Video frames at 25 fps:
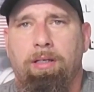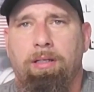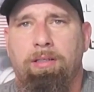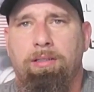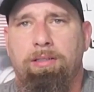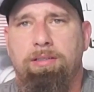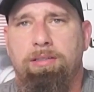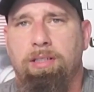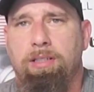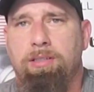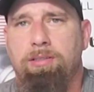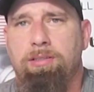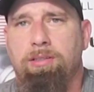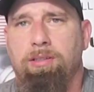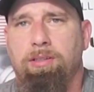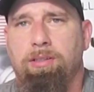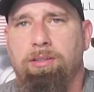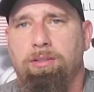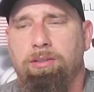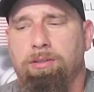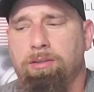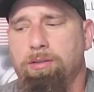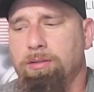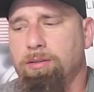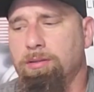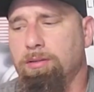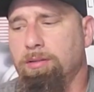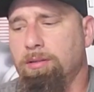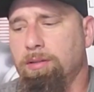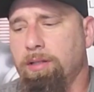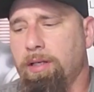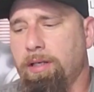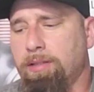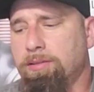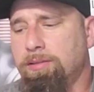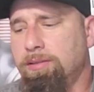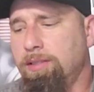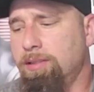Accessing
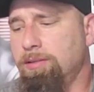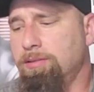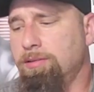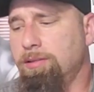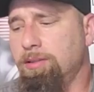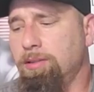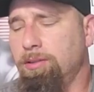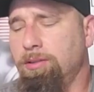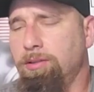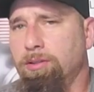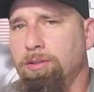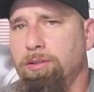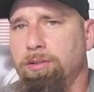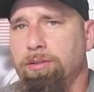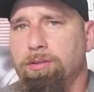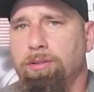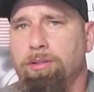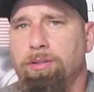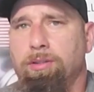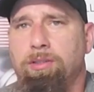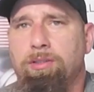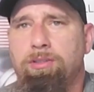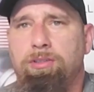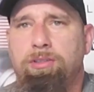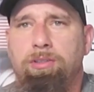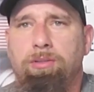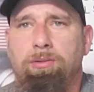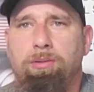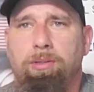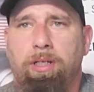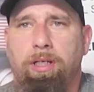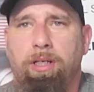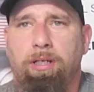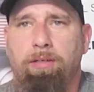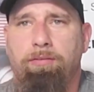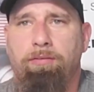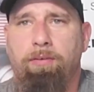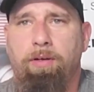your concealed
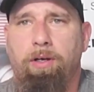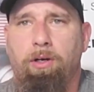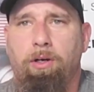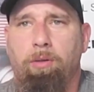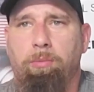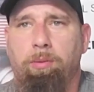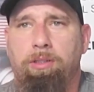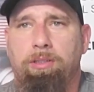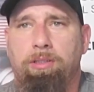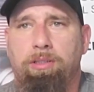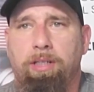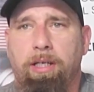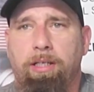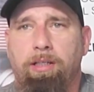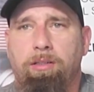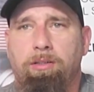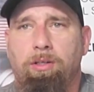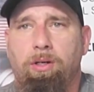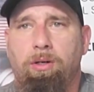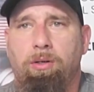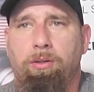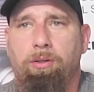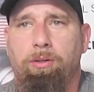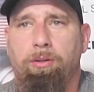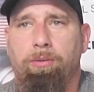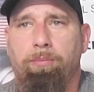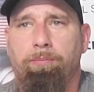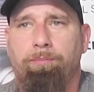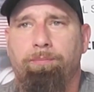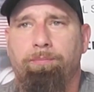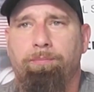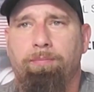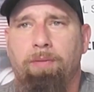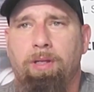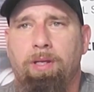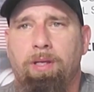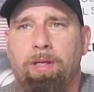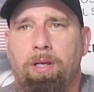carry firearm can take longer,
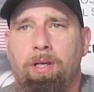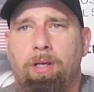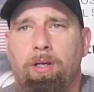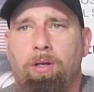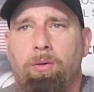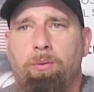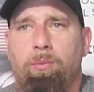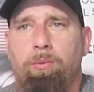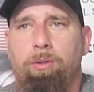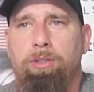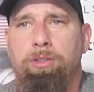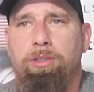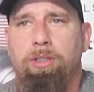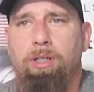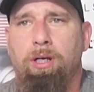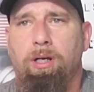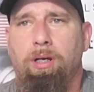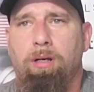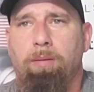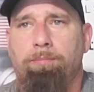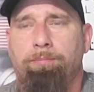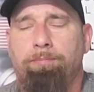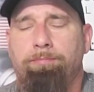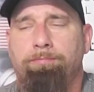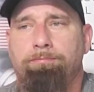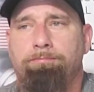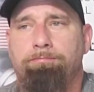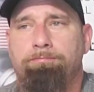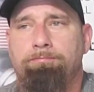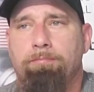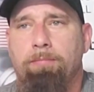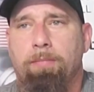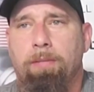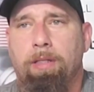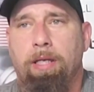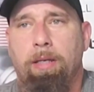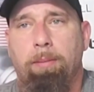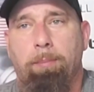which
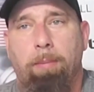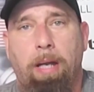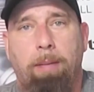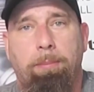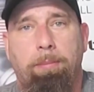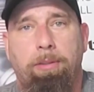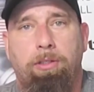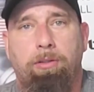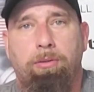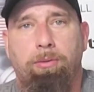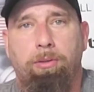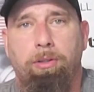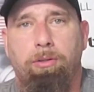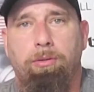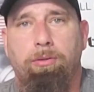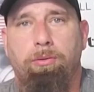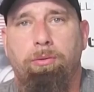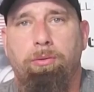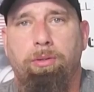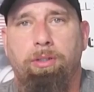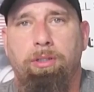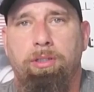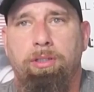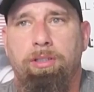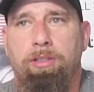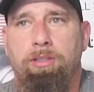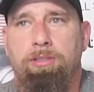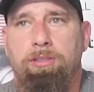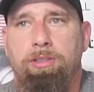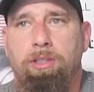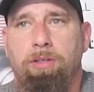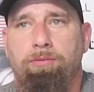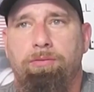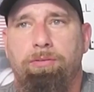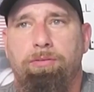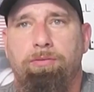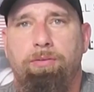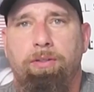it might be critical in a
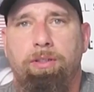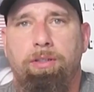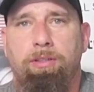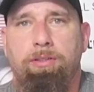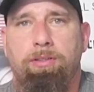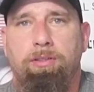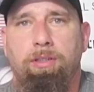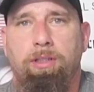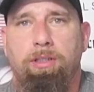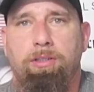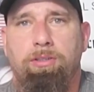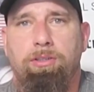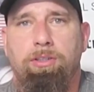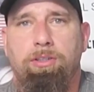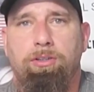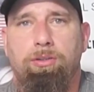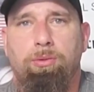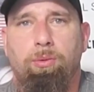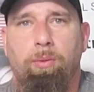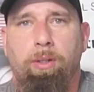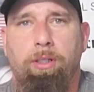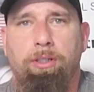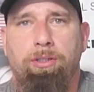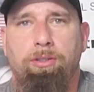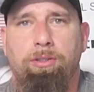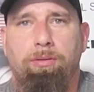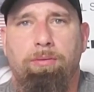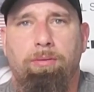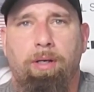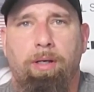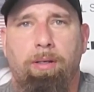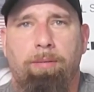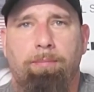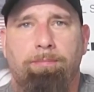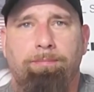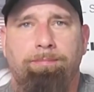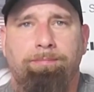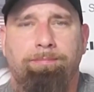self-defense situation,
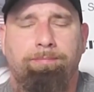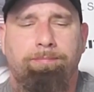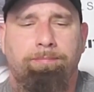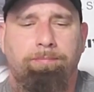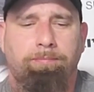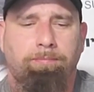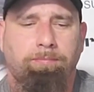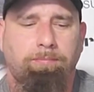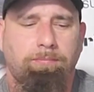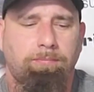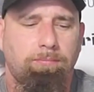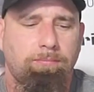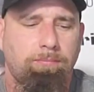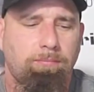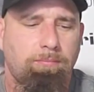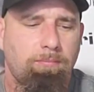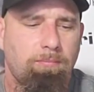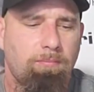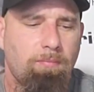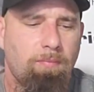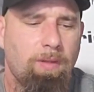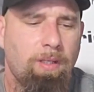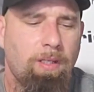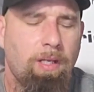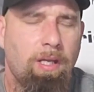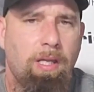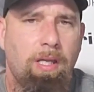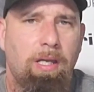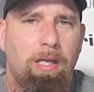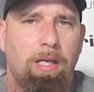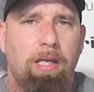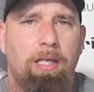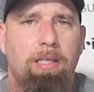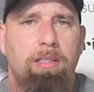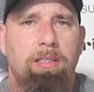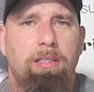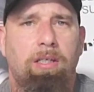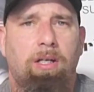right?
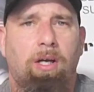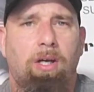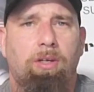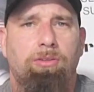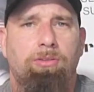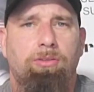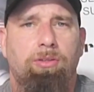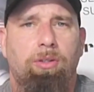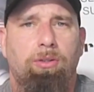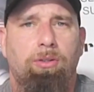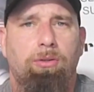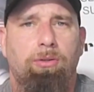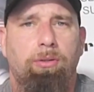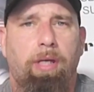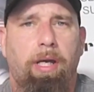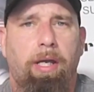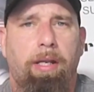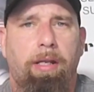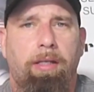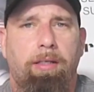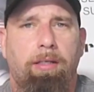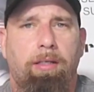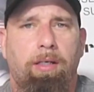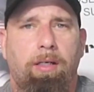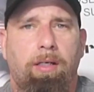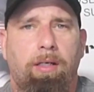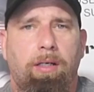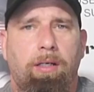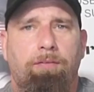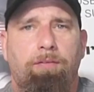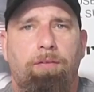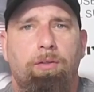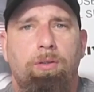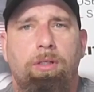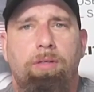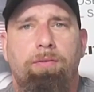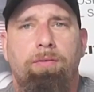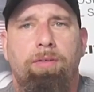And then also you got
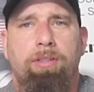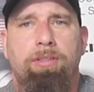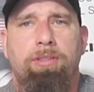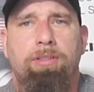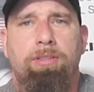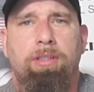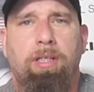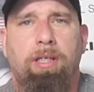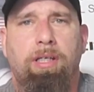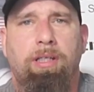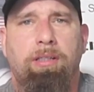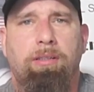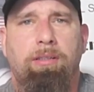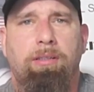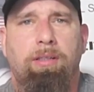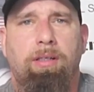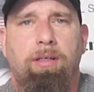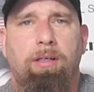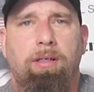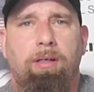if you live in a state